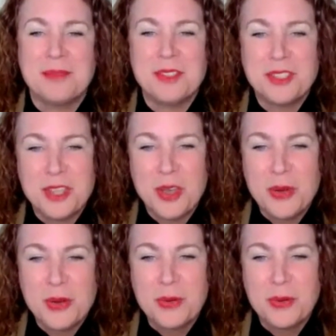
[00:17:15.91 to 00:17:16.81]

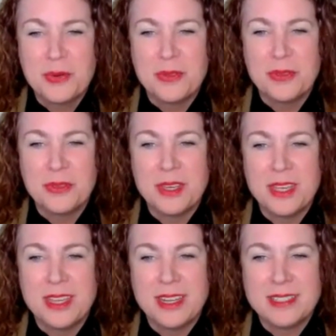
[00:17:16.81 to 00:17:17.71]
So
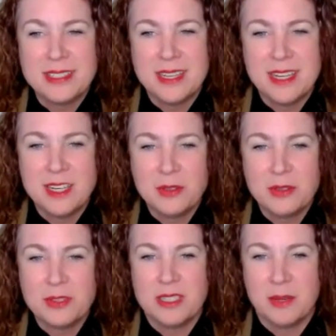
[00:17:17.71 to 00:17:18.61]
it is an
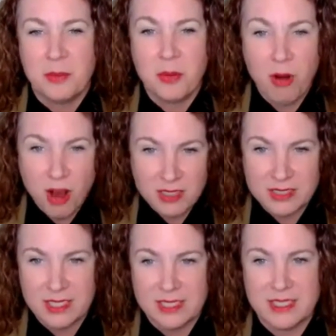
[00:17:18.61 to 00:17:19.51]
interesting
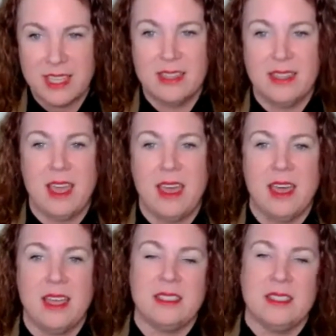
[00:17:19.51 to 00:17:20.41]
process in
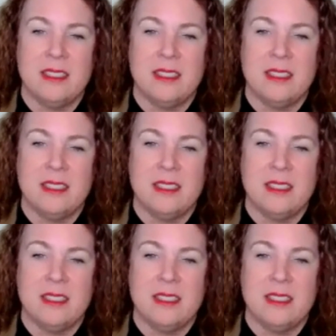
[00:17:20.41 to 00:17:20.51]
that